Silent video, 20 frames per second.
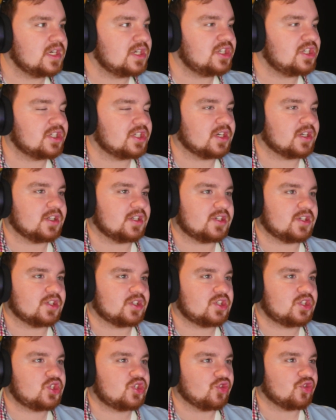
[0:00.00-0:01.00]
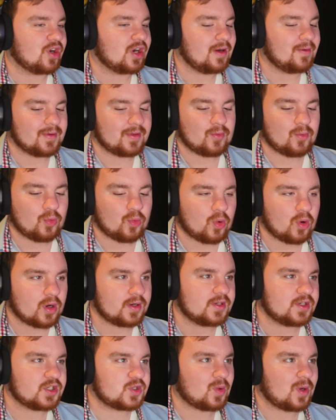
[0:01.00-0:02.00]
She's gonna destroy it with one
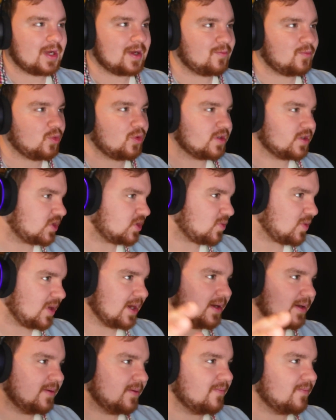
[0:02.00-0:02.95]
swipe, one swing.